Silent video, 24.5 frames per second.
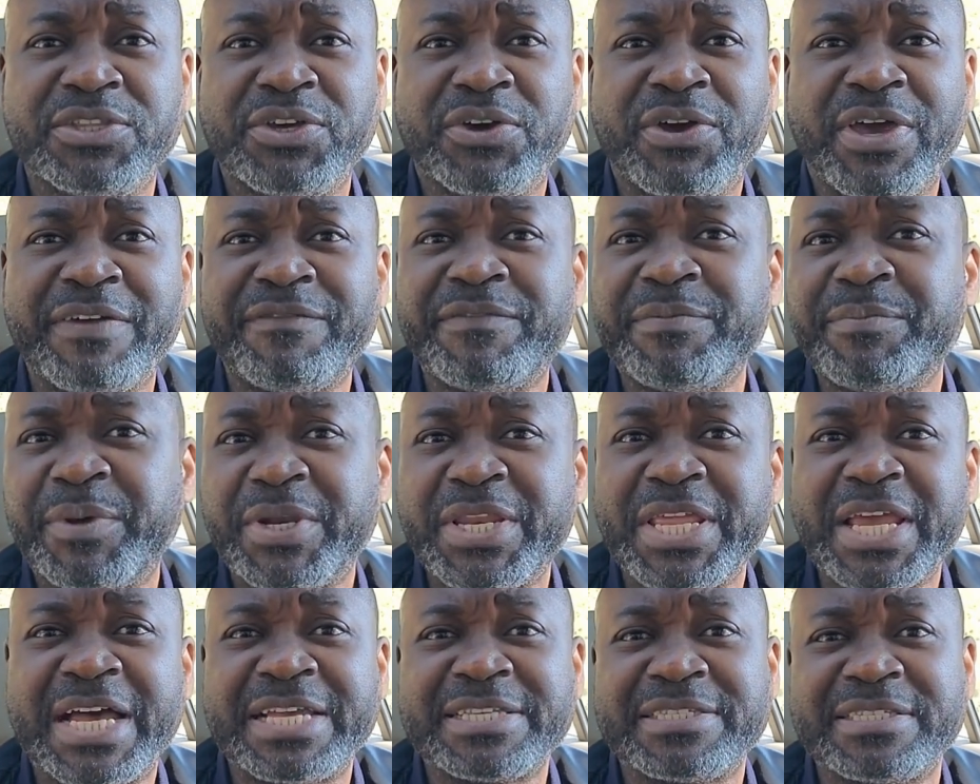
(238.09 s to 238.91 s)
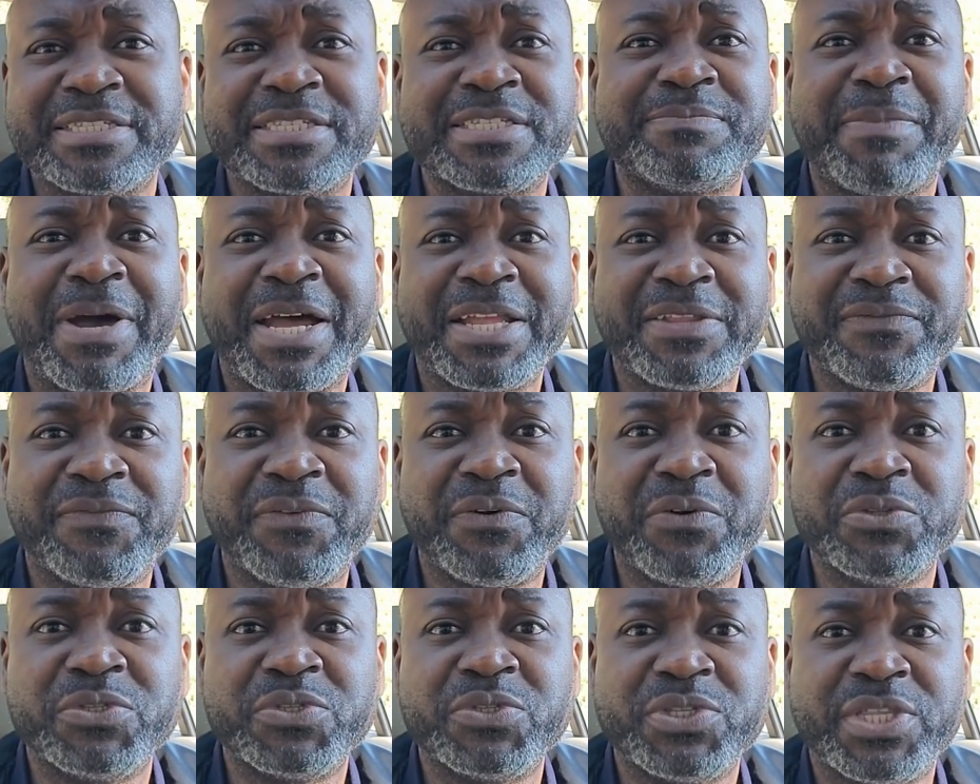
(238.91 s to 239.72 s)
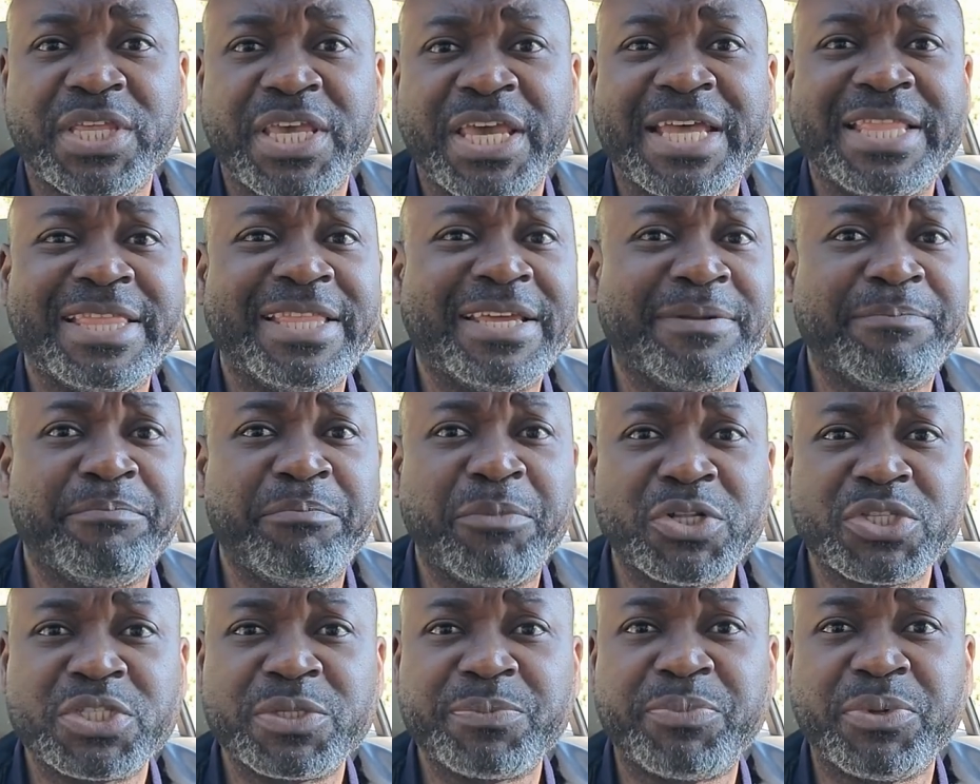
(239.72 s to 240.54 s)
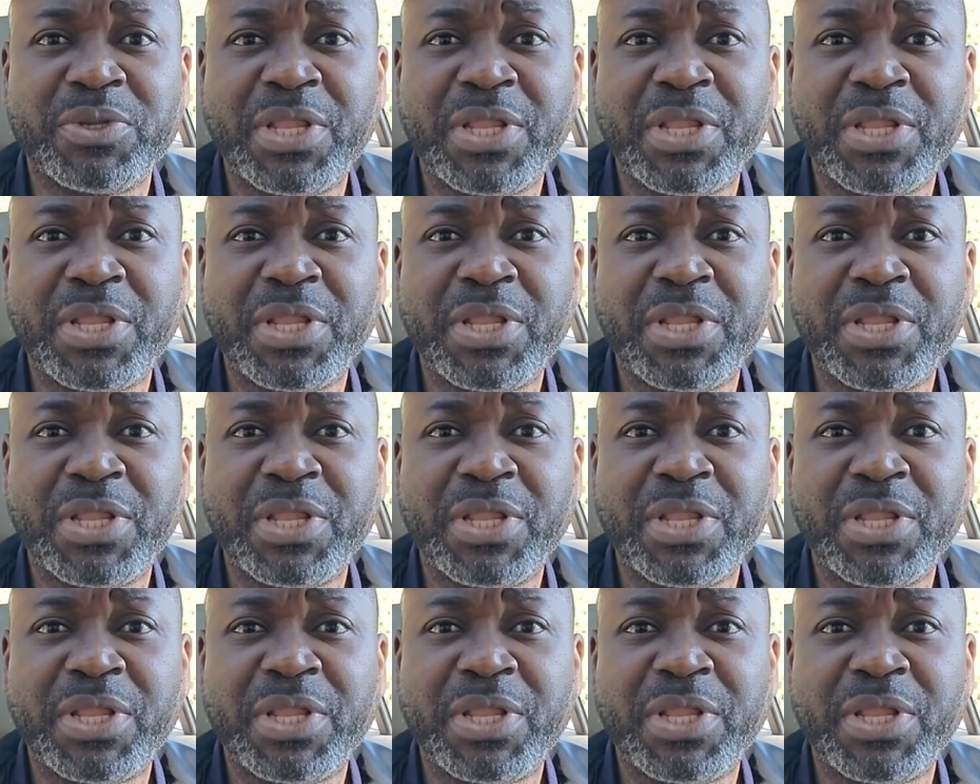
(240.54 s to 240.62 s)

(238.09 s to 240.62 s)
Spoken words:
Everybody has a smartphone today, and there are multiple